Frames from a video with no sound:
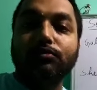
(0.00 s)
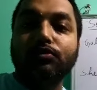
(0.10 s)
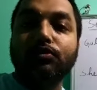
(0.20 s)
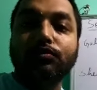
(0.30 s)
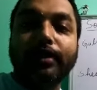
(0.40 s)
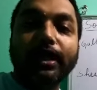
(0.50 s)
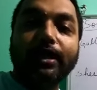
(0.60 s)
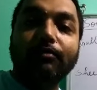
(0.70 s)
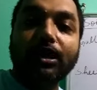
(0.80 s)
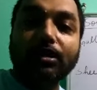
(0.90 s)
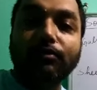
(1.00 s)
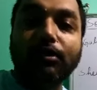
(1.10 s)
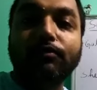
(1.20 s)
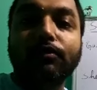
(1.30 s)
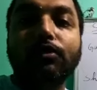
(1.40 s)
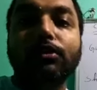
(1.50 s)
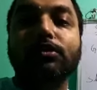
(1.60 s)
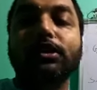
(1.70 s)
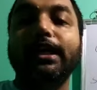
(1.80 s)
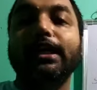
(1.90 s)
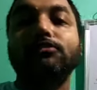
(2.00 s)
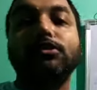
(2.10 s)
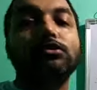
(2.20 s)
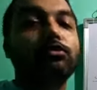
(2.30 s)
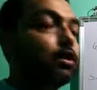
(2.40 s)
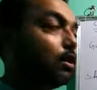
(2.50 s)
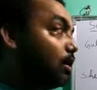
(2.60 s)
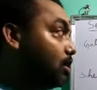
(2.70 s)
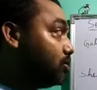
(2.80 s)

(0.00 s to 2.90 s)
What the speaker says: through where the water will flow, it will take out the soil.